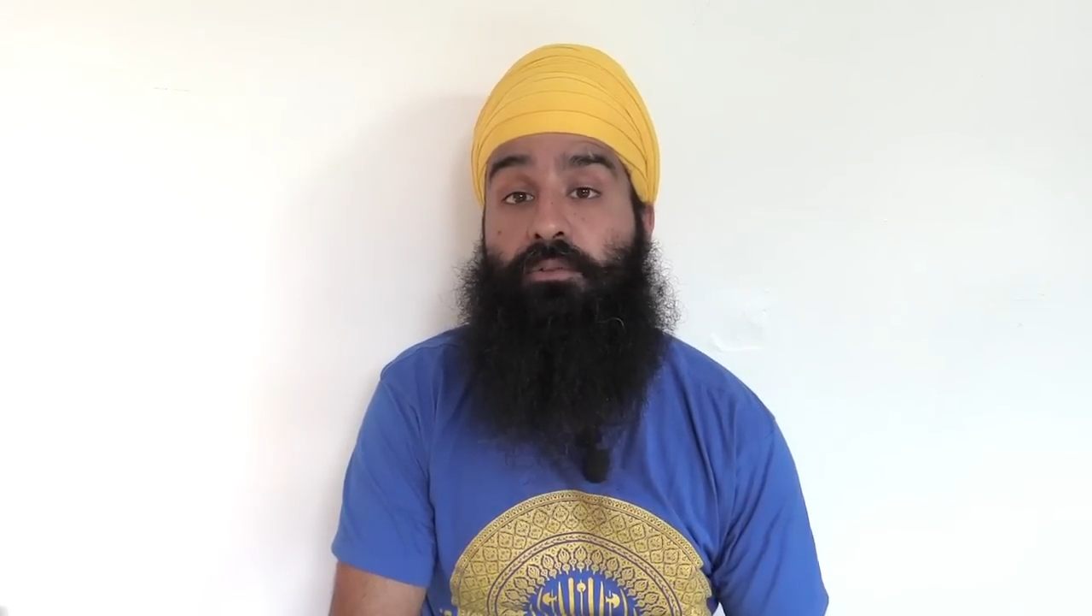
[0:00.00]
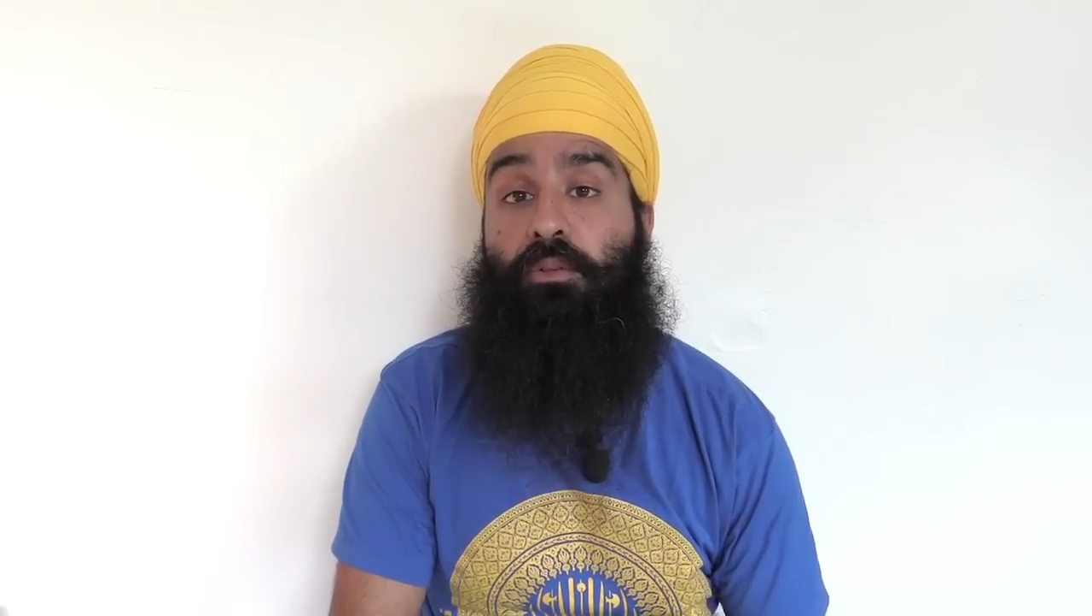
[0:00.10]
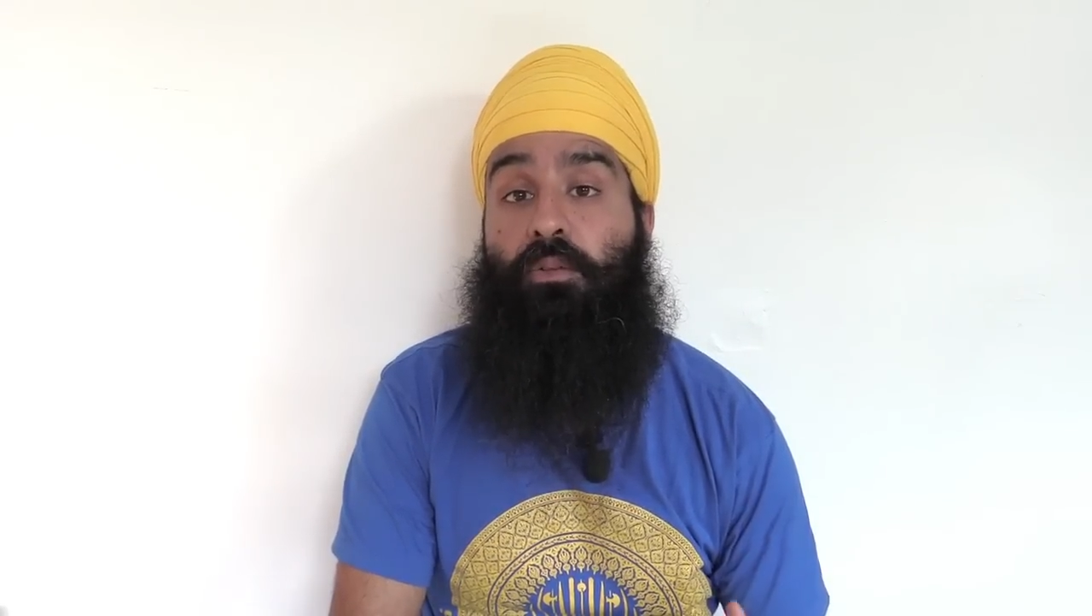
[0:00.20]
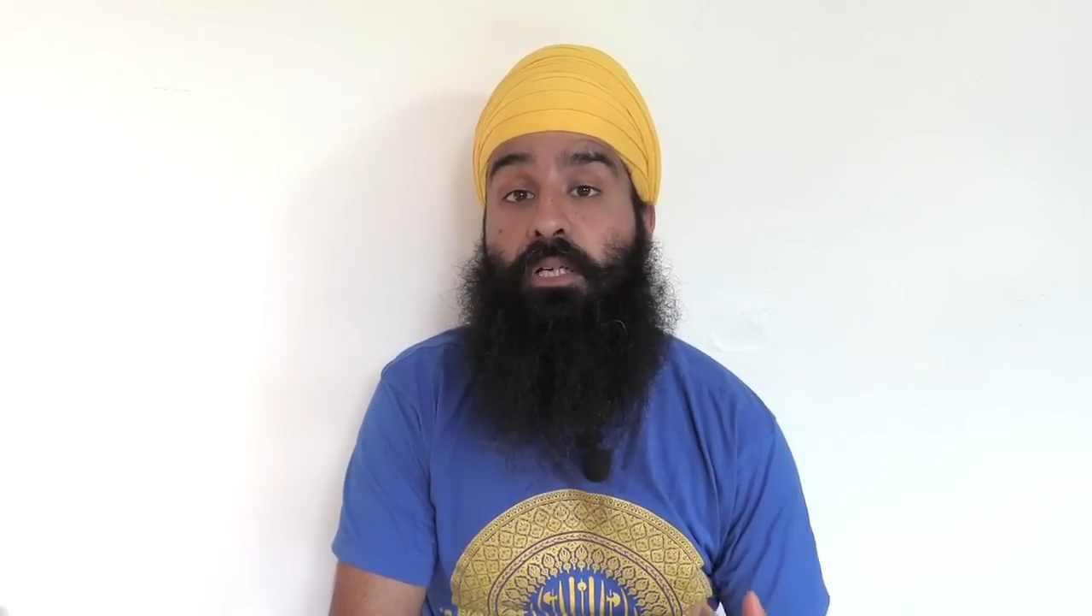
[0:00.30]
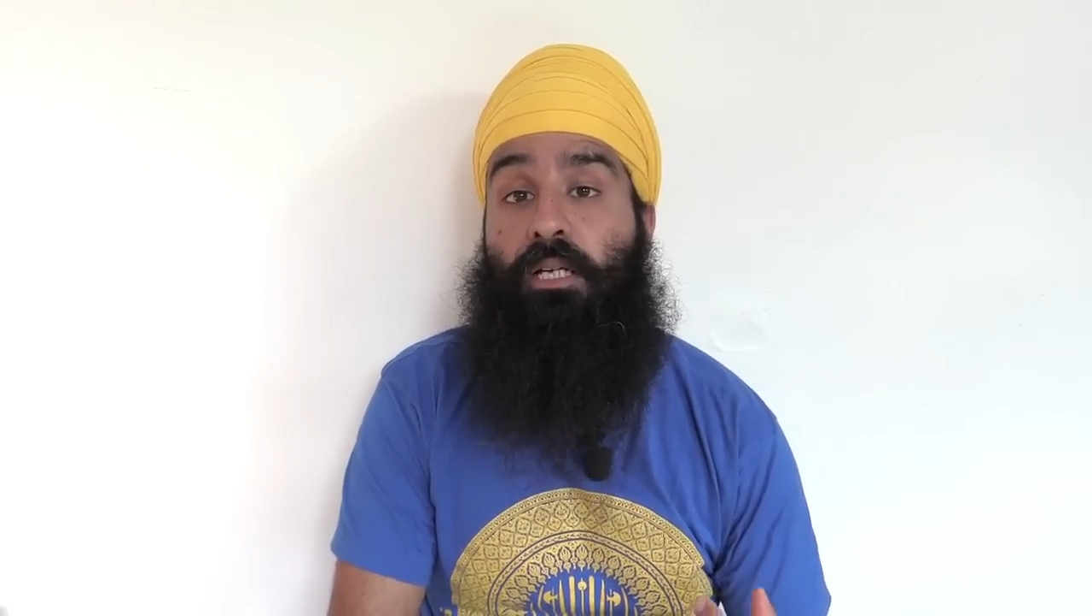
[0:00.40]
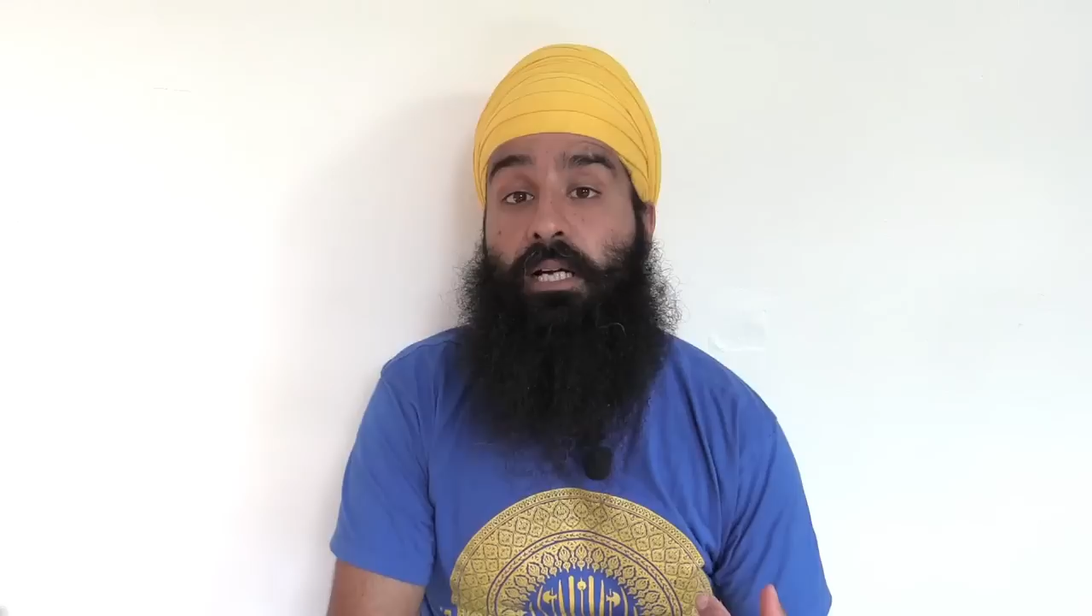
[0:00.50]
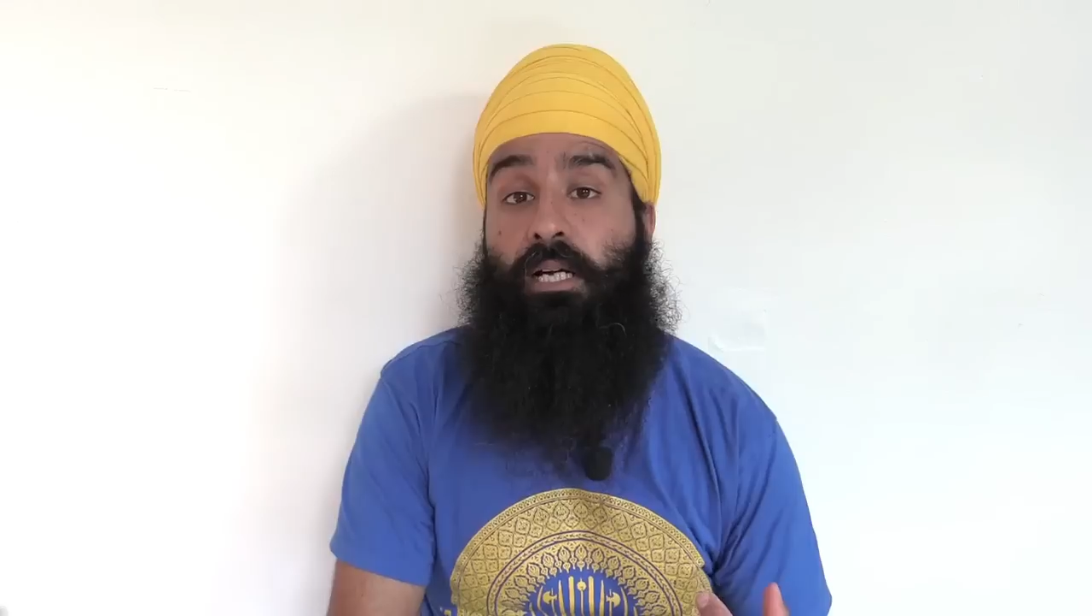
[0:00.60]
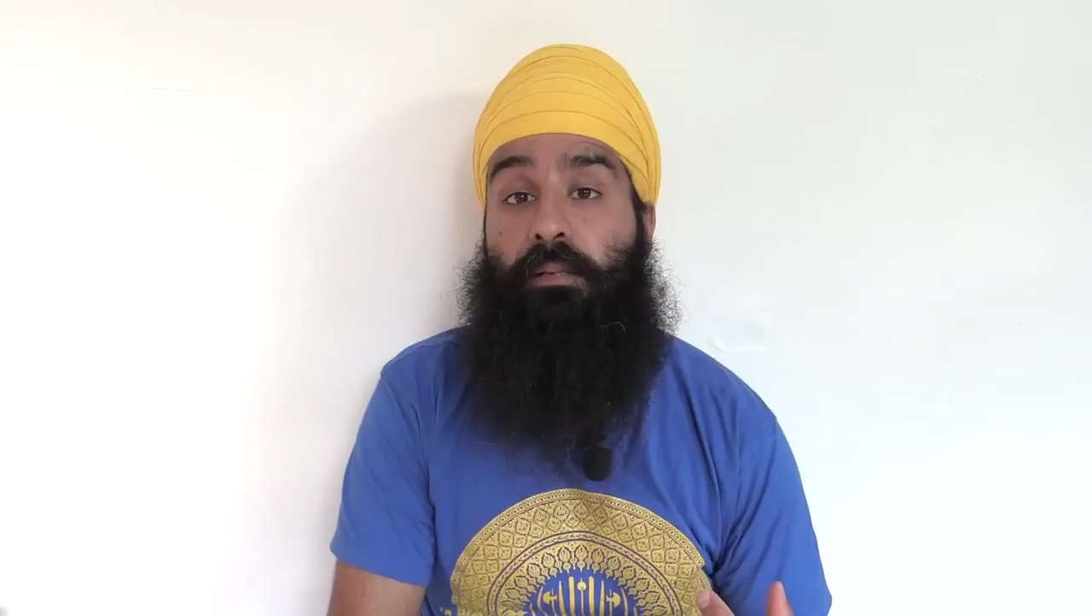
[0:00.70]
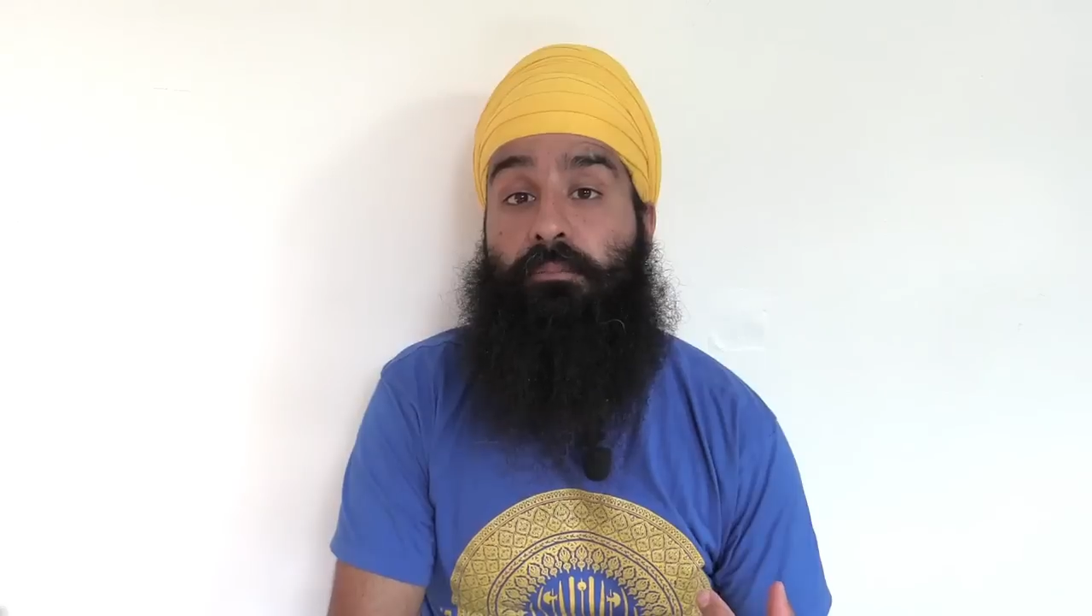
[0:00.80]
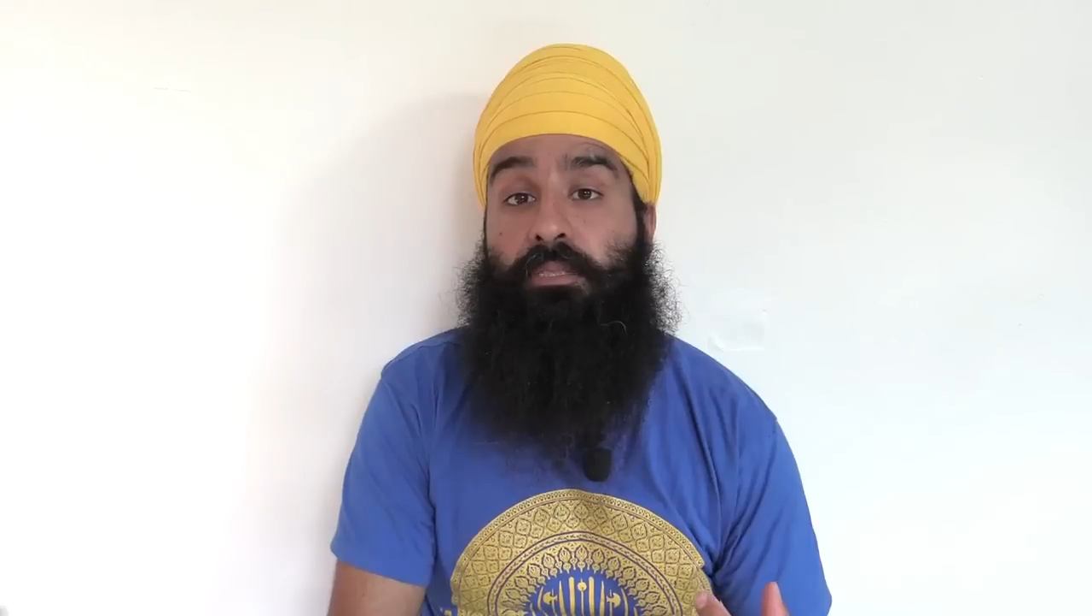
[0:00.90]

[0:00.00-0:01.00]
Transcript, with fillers: for um,